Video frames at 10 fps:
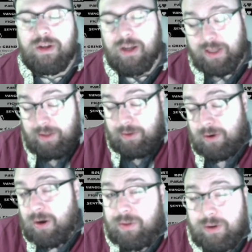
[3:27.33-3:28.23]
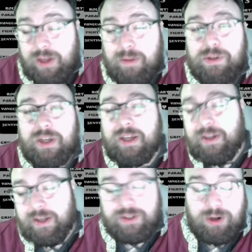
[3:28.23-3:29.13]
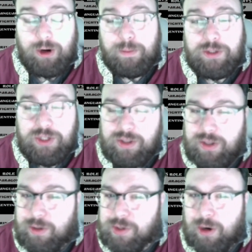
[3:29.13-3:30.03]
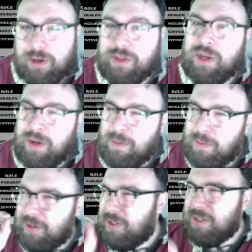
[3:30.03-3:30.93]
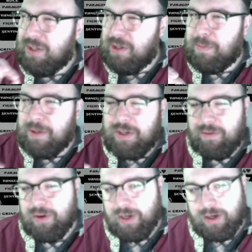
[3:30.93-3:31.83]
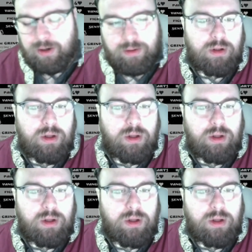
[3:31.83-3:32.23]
Again, there are other games like Index Card R P G that use hearts, but they're just a little bit different here.